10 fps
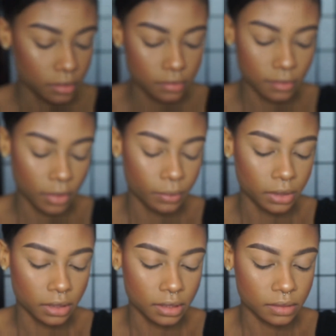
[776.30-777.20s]
So I'm going to
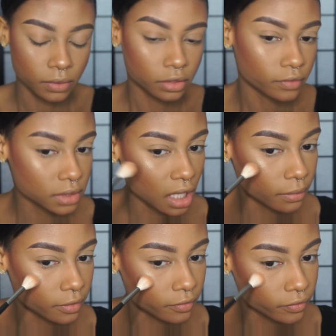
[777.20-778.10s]
put this right over top
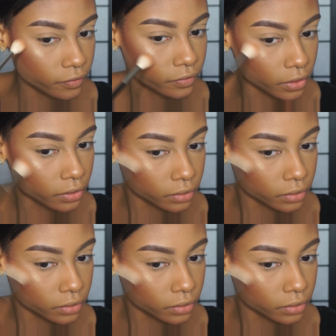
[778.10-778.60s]
of the Oh